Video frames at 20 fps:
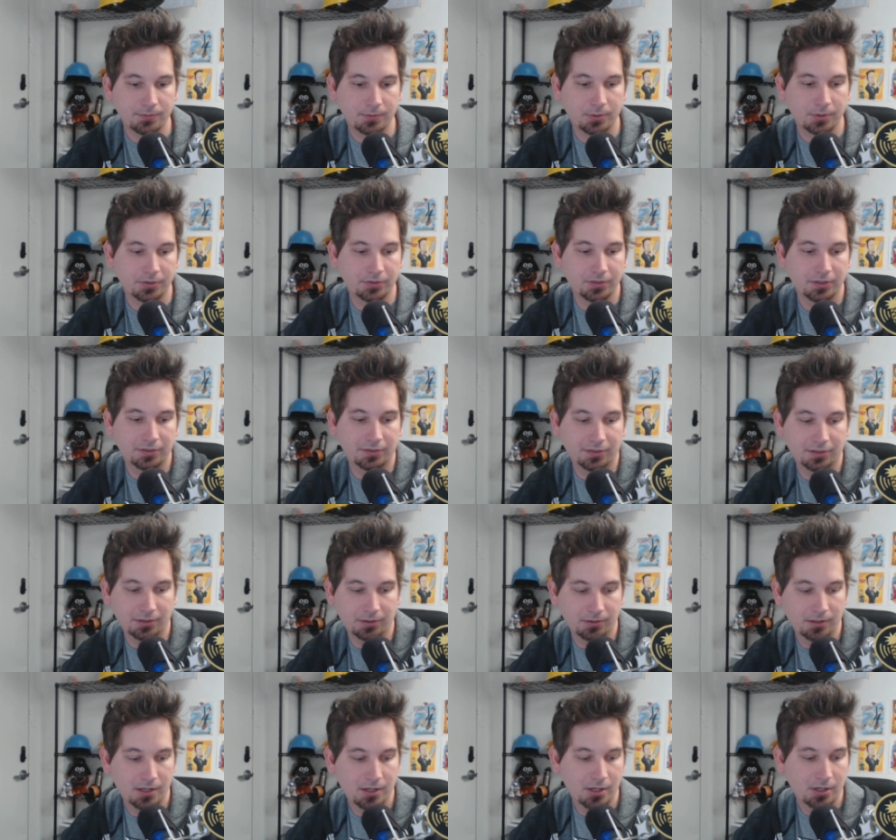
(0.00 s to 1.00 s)
of course,
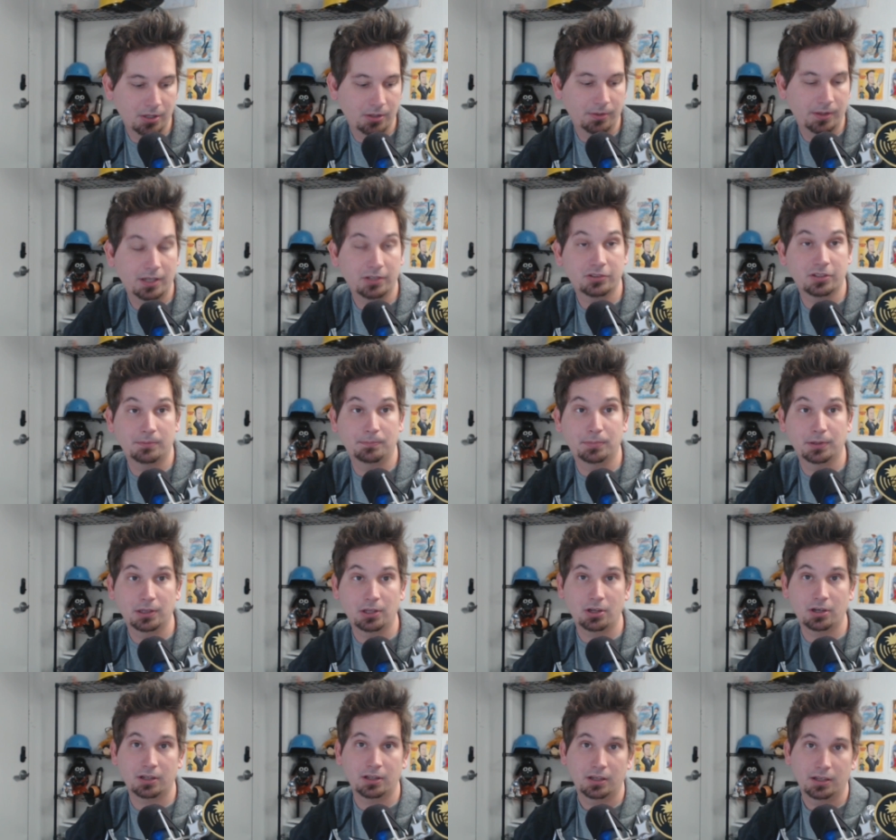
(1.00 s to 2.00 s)
until we actually
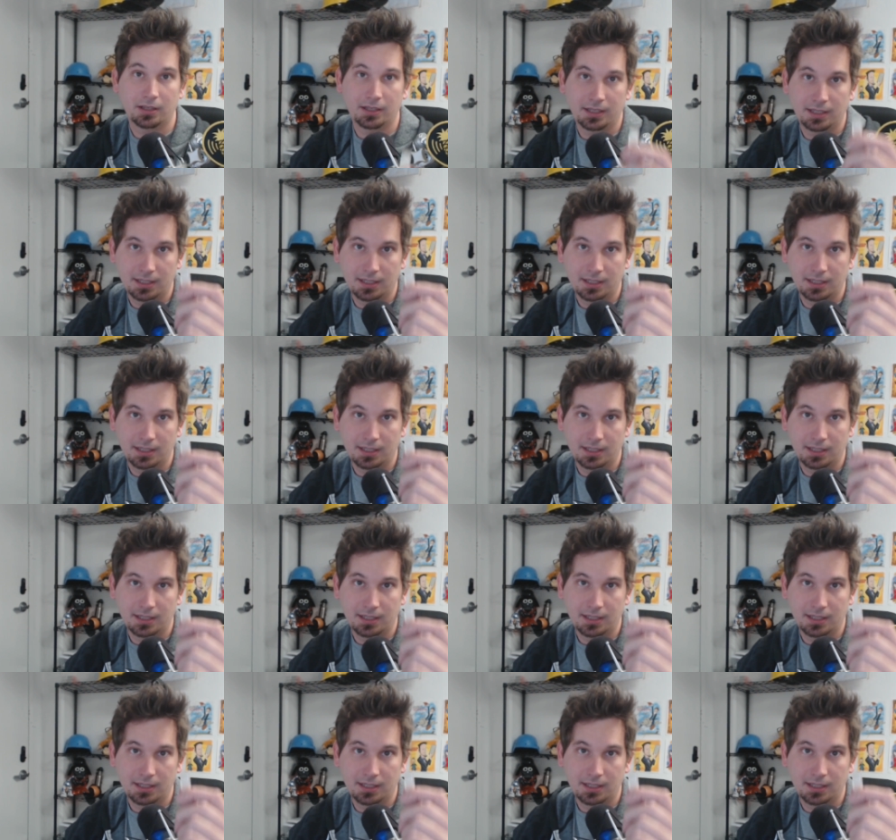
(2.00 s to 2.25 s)
plug